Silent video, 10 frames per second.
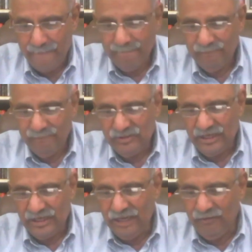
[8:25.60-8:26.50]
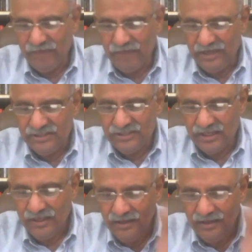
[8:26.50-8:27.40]
In the name of religion,
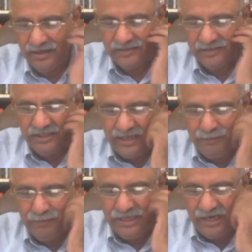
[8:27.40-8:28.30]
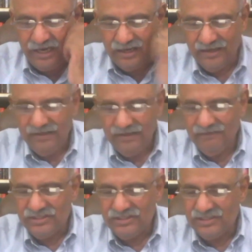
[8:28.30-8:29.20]
nothing can be done which
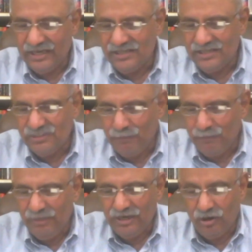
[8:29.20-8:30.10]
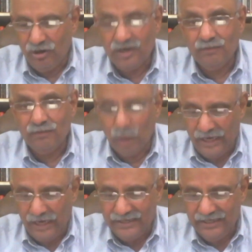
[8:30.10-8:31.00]
is against the public order,
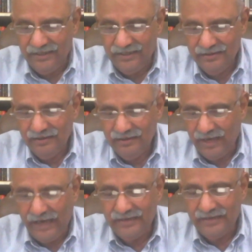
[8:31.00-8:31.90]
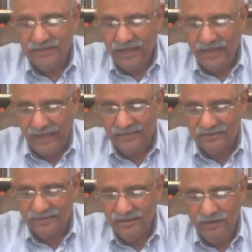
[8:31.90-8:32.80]
morality, and health
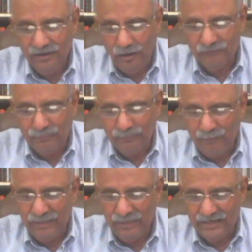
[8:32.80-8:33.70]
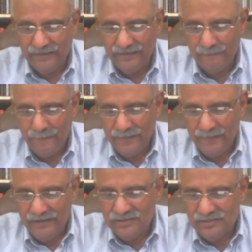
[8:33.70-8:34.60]
of the public.
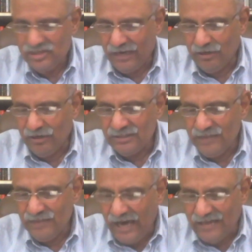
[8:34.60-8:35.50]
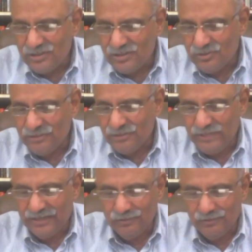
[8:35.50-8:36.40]
Secularism is also subject
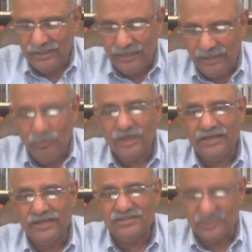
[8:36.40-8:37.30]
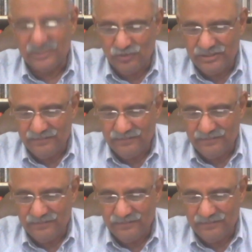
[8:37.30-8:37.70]
to the democratic socialism.